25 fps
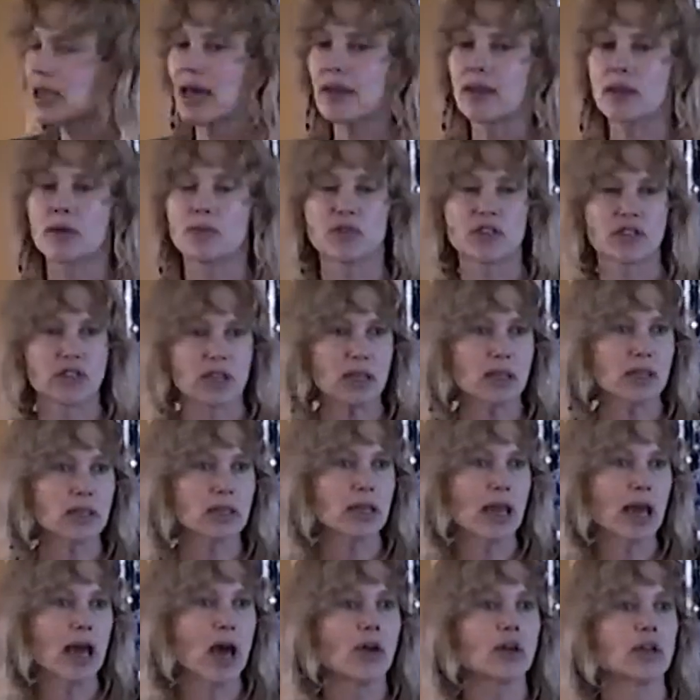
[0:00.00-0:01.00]
had them sit
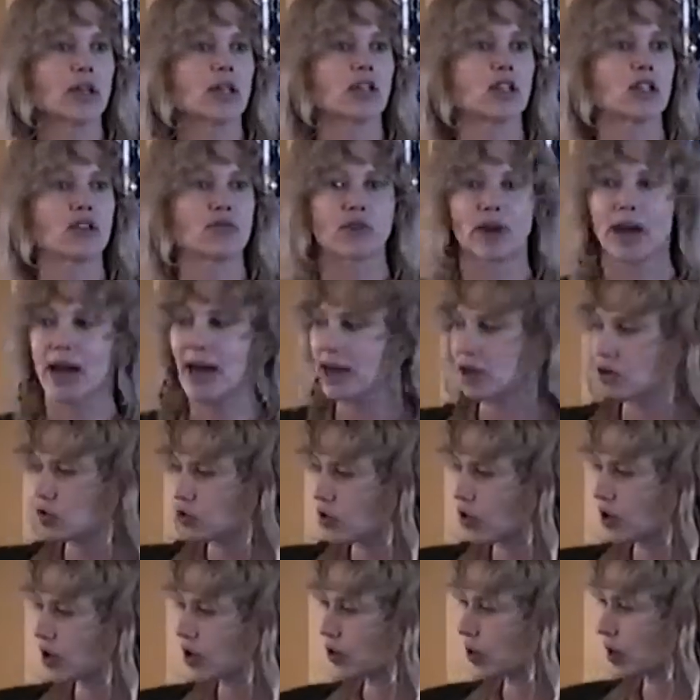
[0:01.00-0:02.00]
down in divine
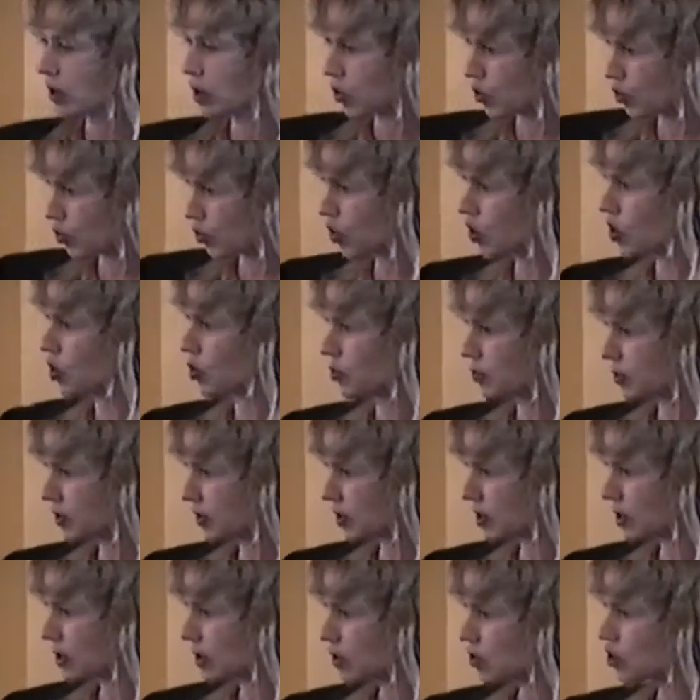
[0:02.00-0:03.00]
order in groups
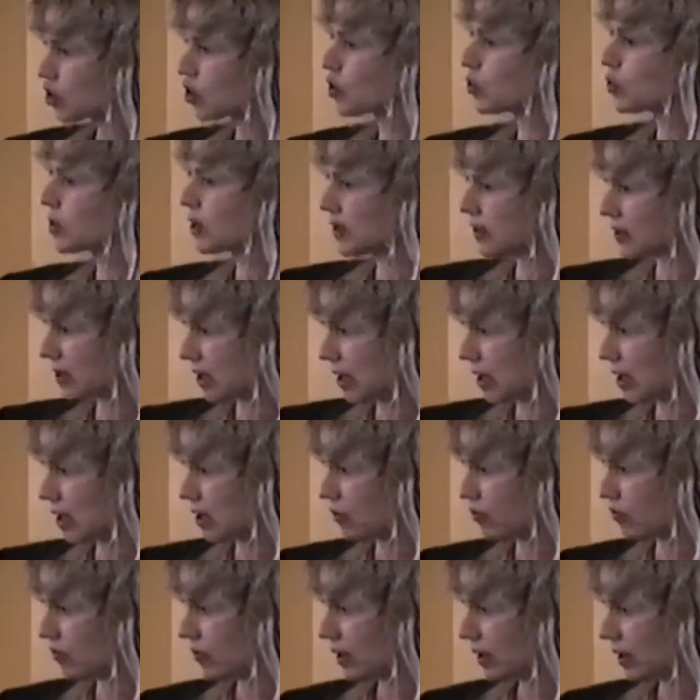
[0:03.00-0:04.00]
to receive.